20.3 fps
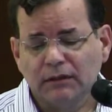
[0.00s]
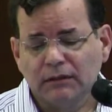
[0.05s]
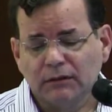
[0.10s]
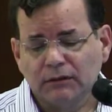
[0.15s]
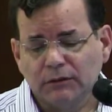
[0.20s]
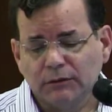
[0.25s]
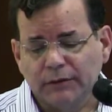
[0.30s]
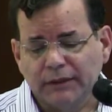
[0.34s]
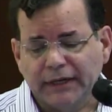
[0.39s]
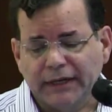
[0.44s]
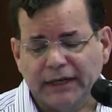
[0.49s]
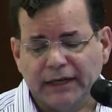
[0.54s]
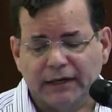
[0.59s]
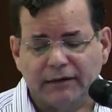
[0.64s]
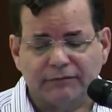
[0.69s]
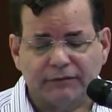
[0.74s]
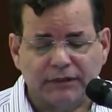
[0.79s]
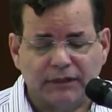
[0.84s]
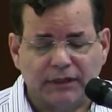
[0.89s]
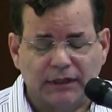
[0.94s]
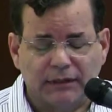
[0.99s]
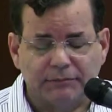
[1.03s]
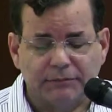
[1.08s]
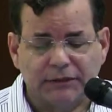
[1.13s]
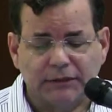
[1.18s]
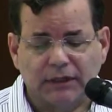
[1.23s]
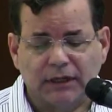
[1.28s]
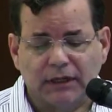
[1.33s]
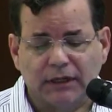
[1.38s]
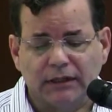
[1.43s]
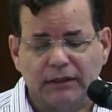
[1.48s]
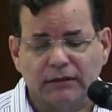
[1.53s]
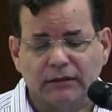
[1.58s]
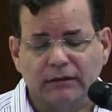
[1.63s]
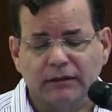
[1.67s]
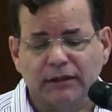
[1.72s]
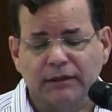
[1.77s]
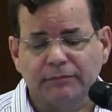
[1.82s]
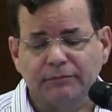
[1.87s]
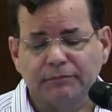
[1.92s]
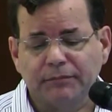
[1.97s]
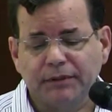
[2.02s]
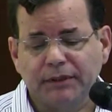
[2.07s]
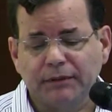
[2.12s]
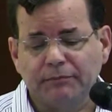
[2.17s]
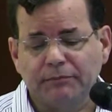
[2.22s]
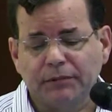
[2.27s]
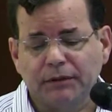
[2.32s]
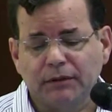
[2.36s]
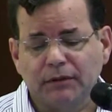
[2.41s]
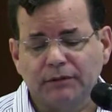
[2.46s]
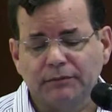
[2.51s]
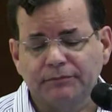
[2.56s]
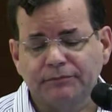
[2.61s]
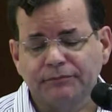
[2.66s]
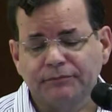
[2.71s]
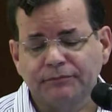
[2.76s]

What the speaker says: 2.5 times higher than people